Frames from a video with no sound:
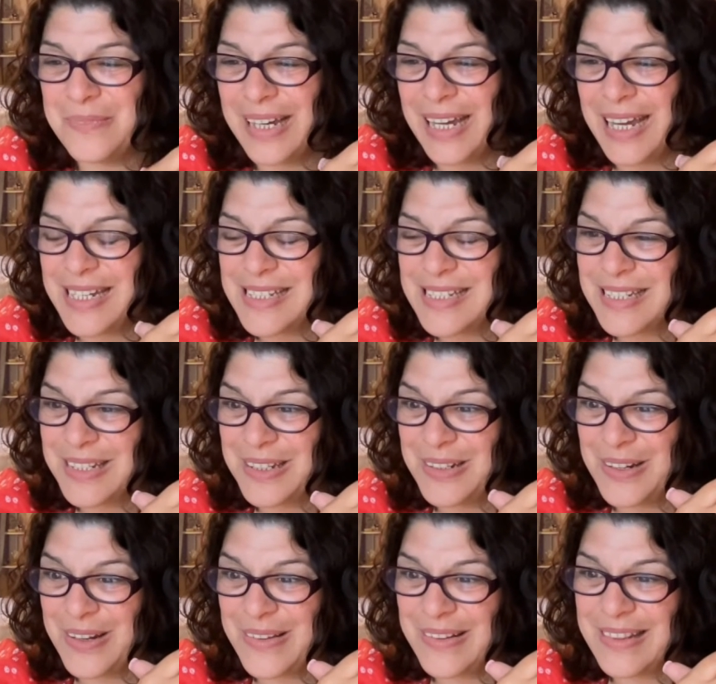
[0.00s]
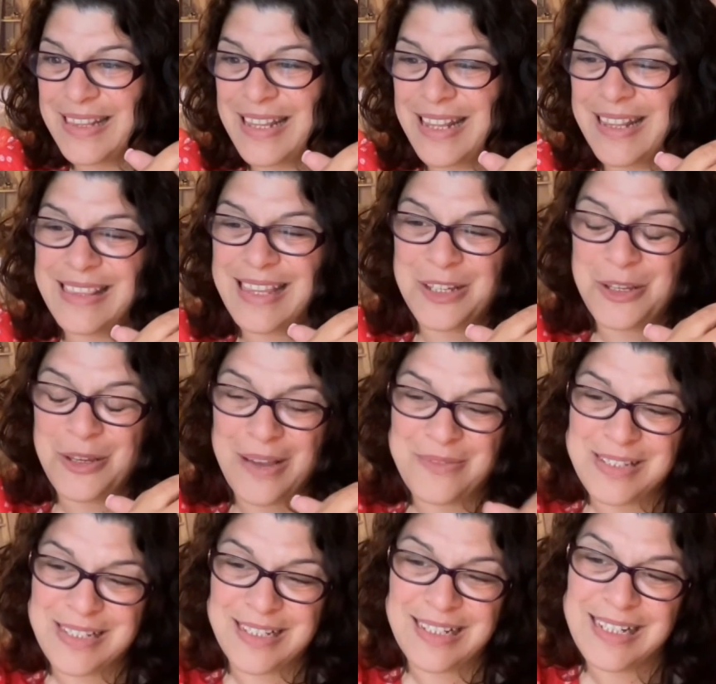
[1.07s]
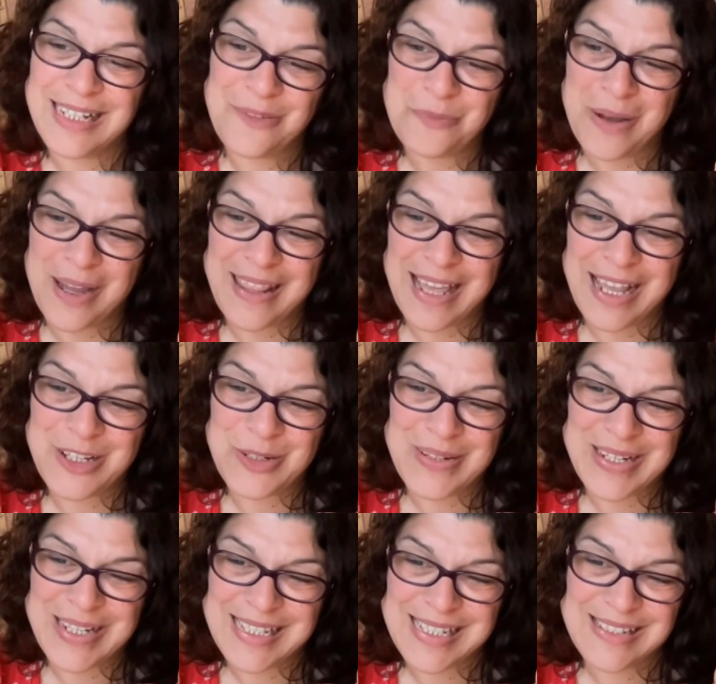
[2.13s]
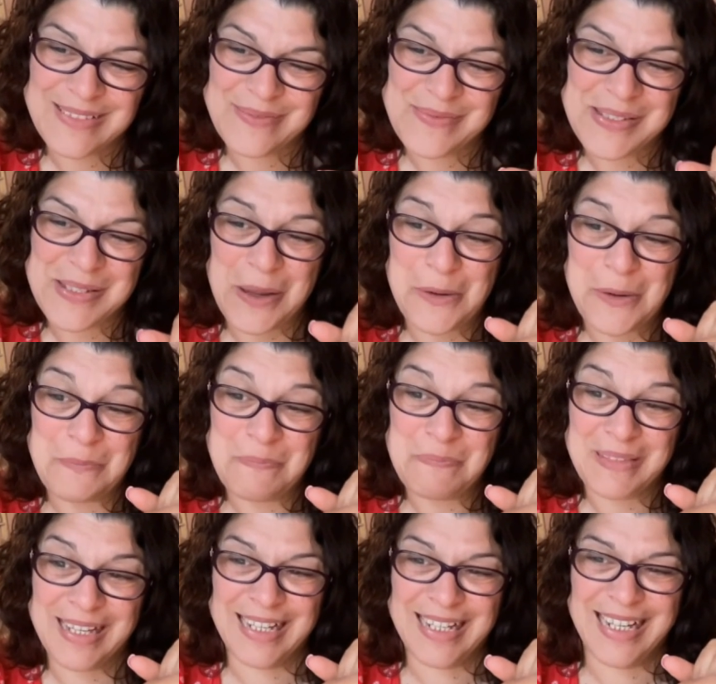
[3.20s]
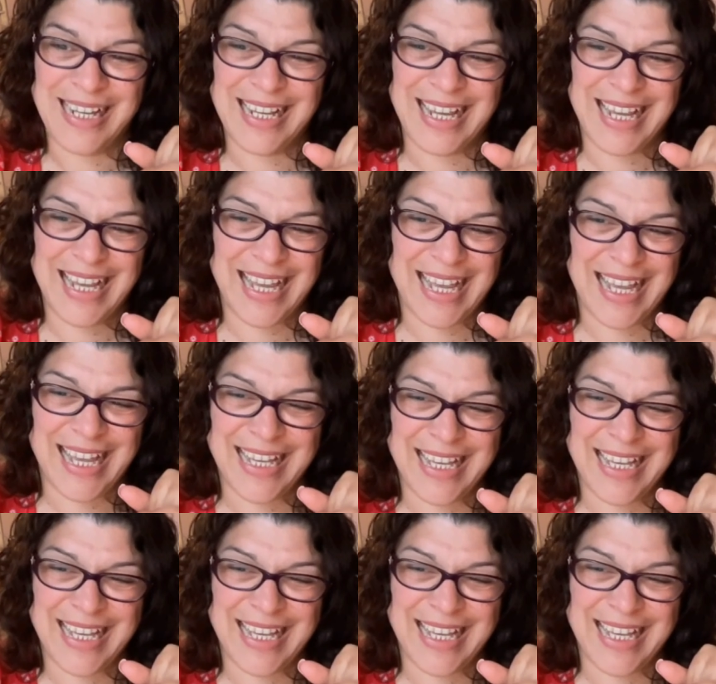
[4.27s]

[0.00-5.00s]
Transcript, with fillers: And, you know, then you have to live by that choice. So yeah. Yeah.